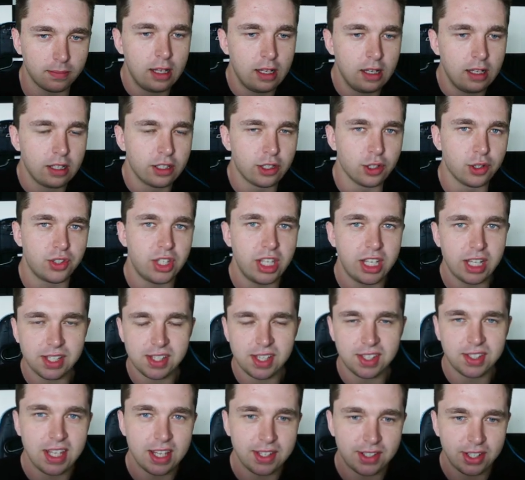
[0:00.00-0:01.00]
So seeing a
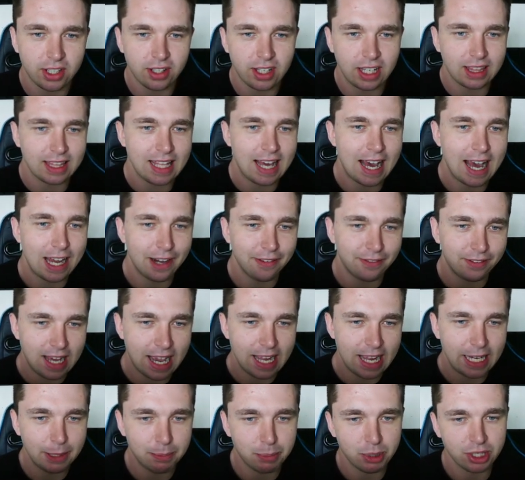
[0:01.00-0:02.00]
statistic like that, if
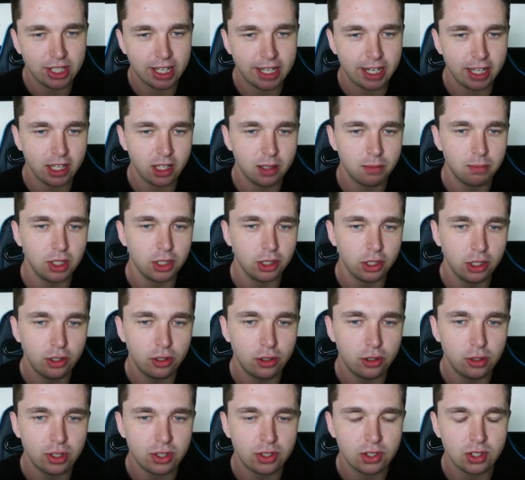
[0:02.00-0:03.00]
90% of them
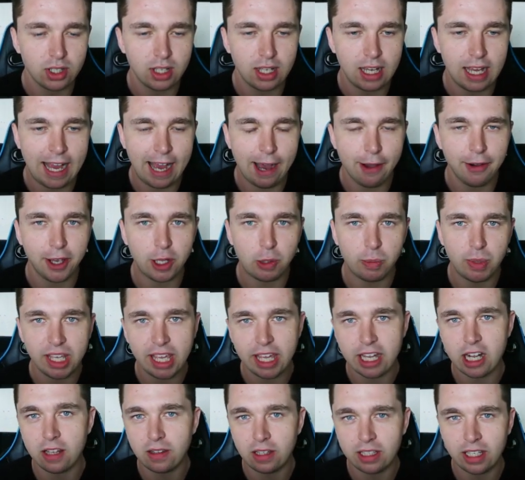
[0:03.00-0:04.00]
lose, how can we get
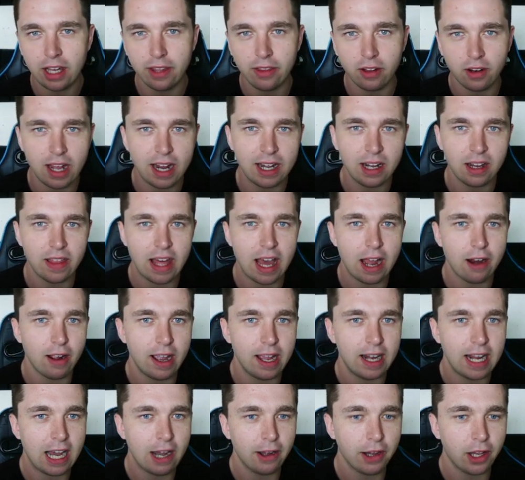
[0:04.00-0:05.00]
on the other end of that, right?
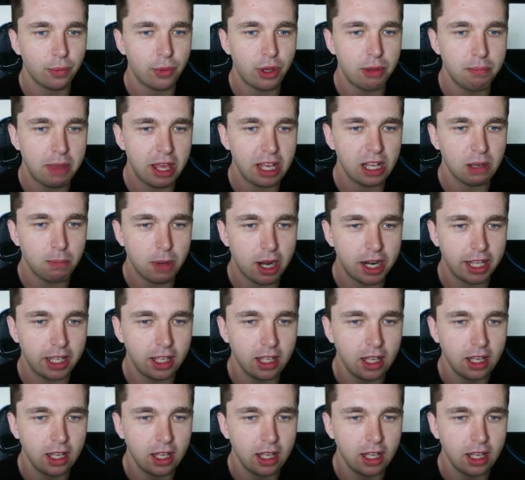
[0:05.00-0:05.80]
How can we make money